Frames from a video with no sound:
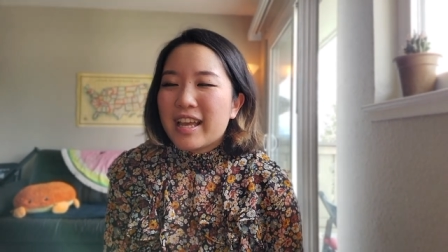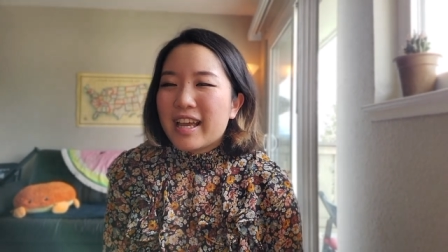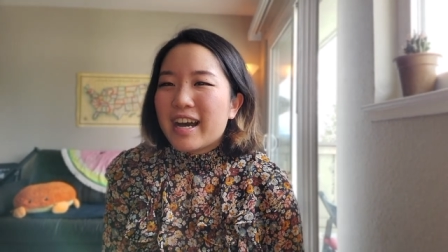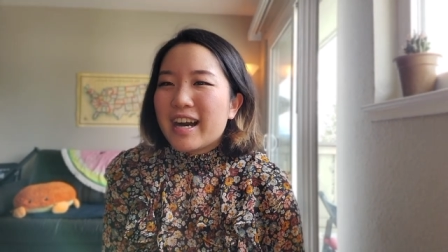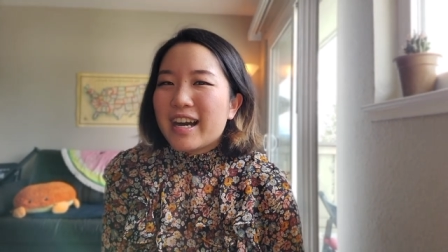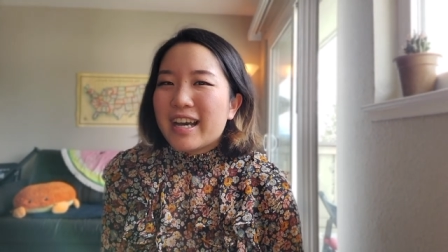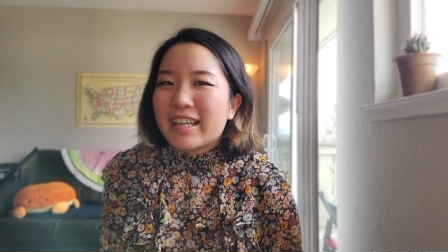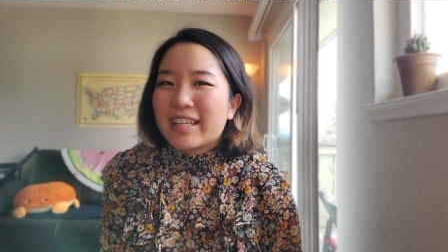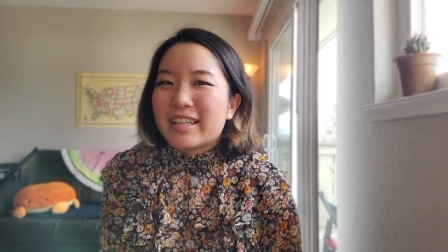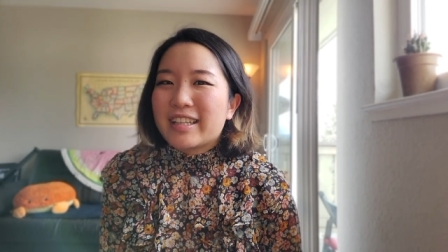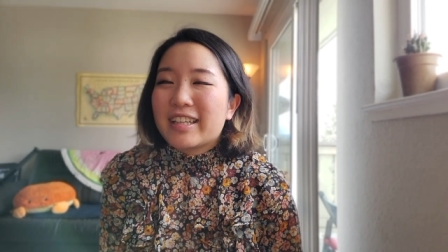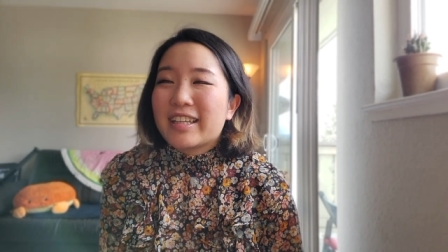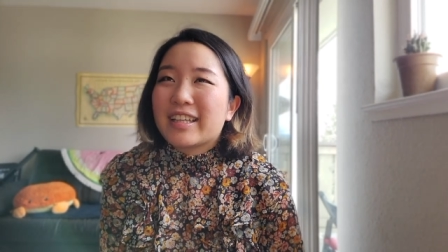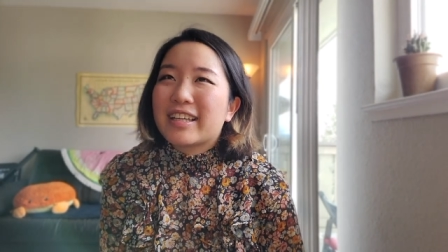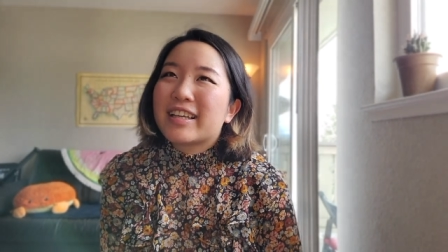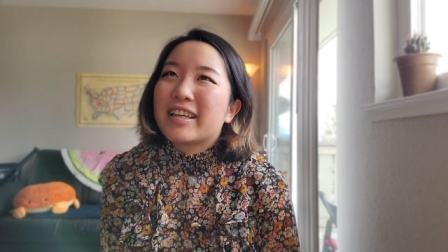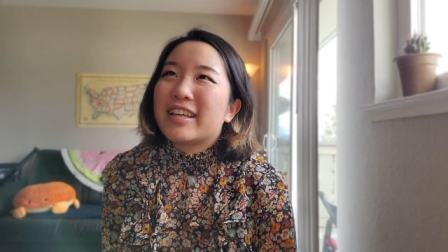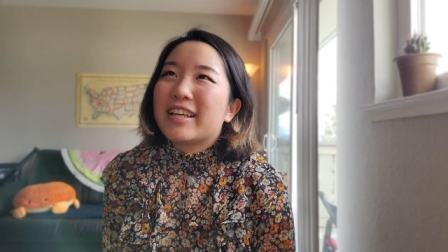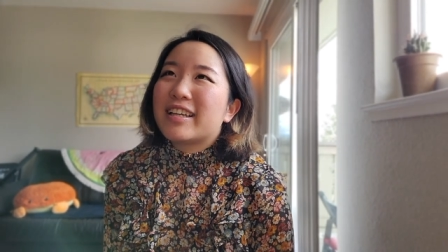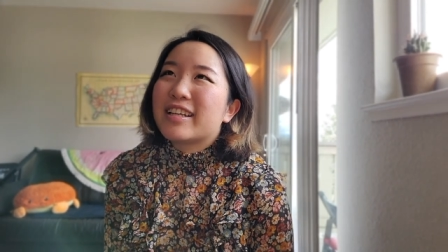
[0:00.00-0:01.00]
I
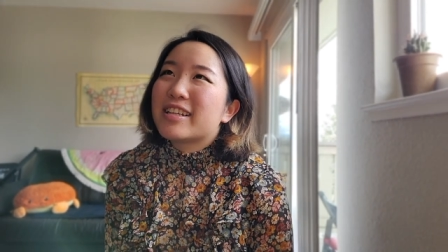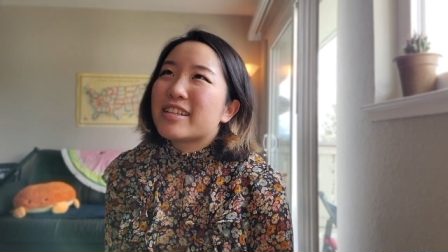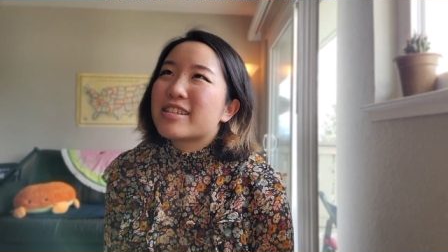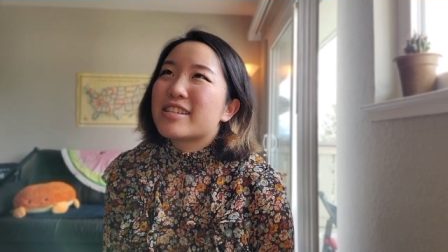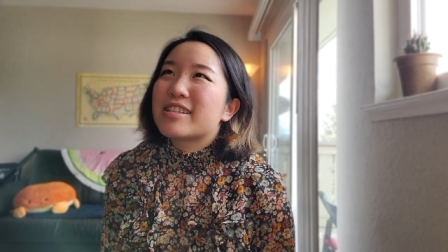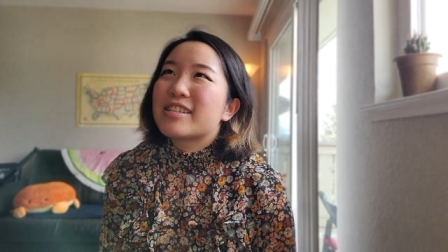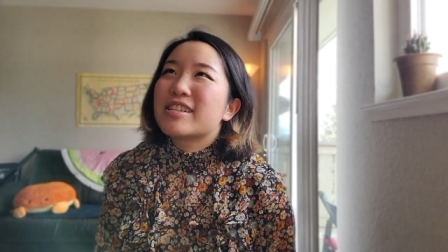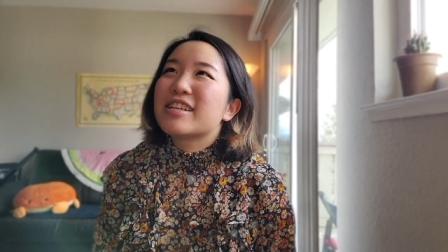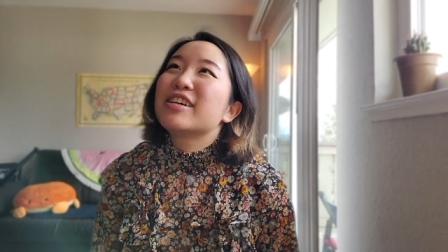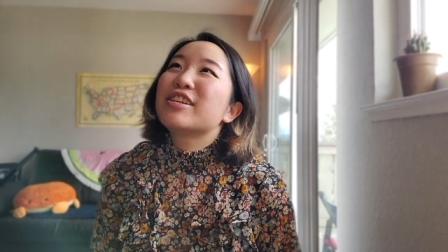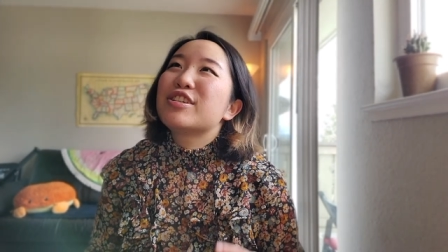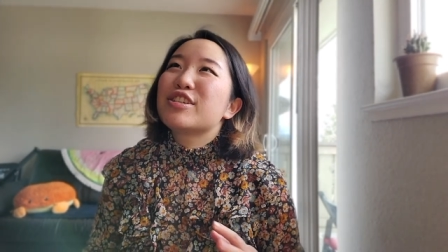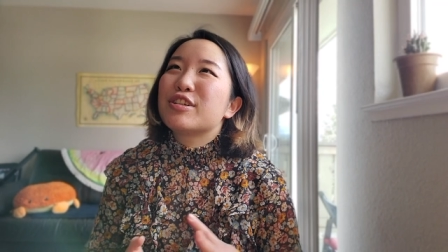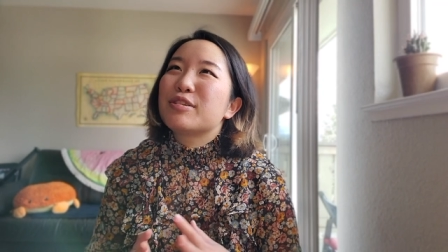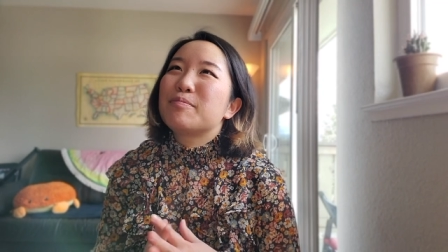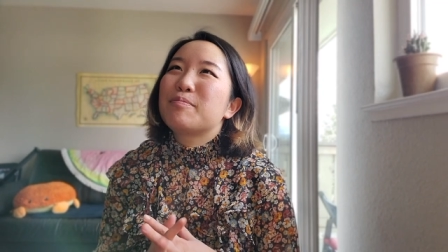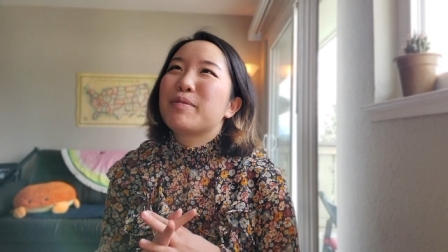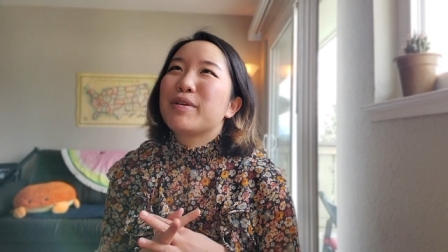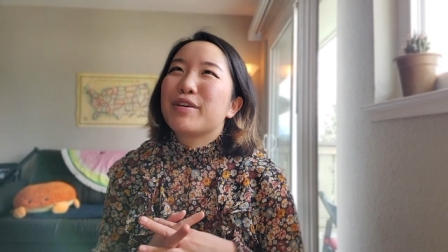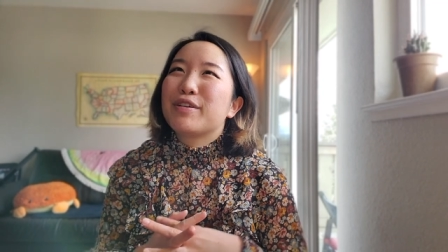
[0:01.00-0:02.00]
think it is such a
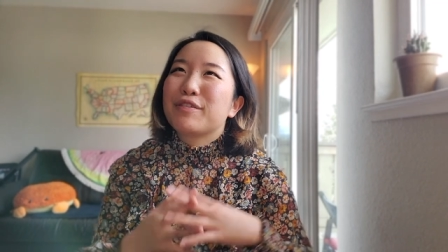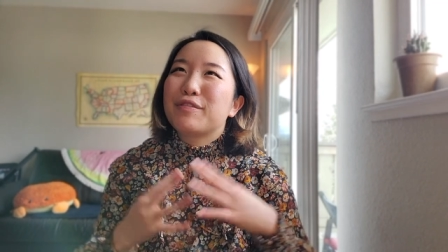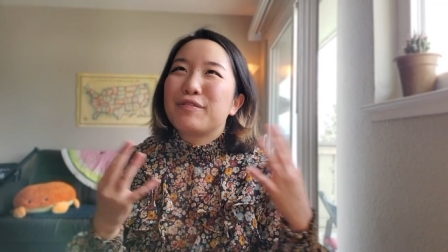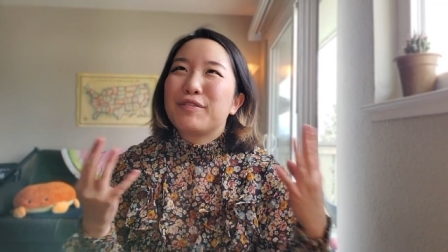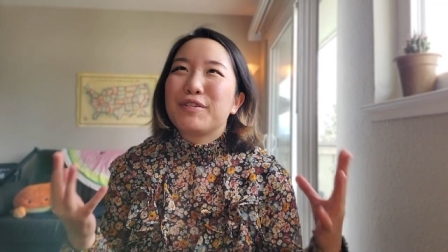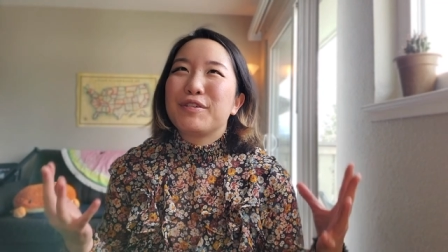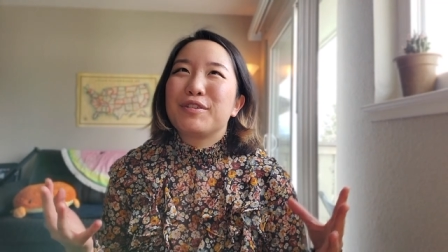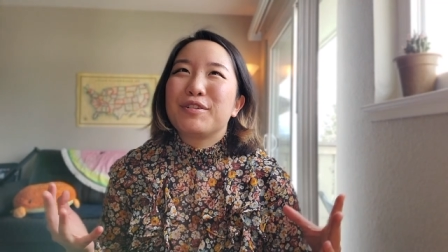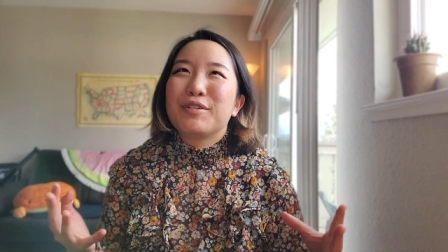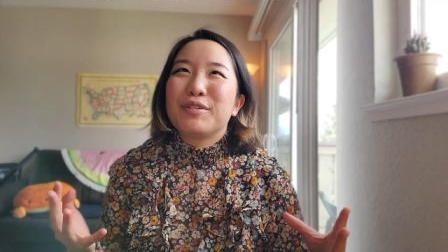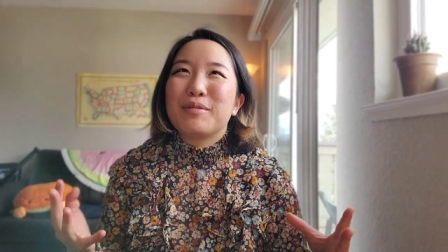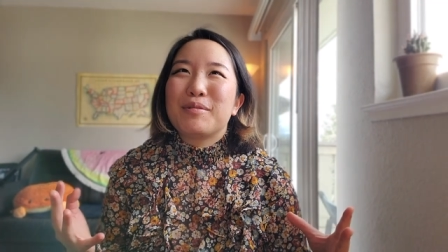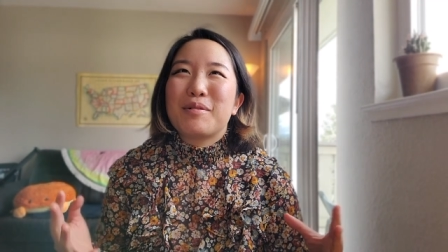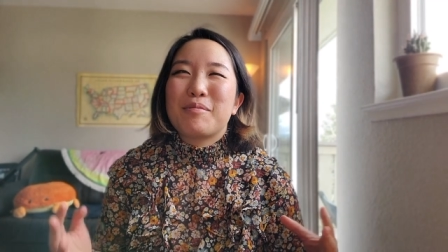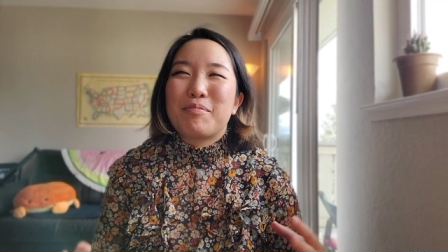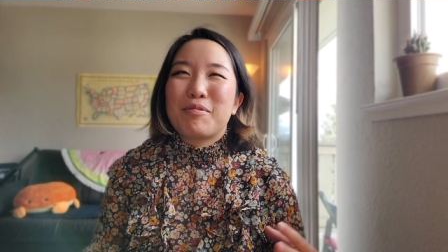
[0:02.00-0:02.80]
beautiful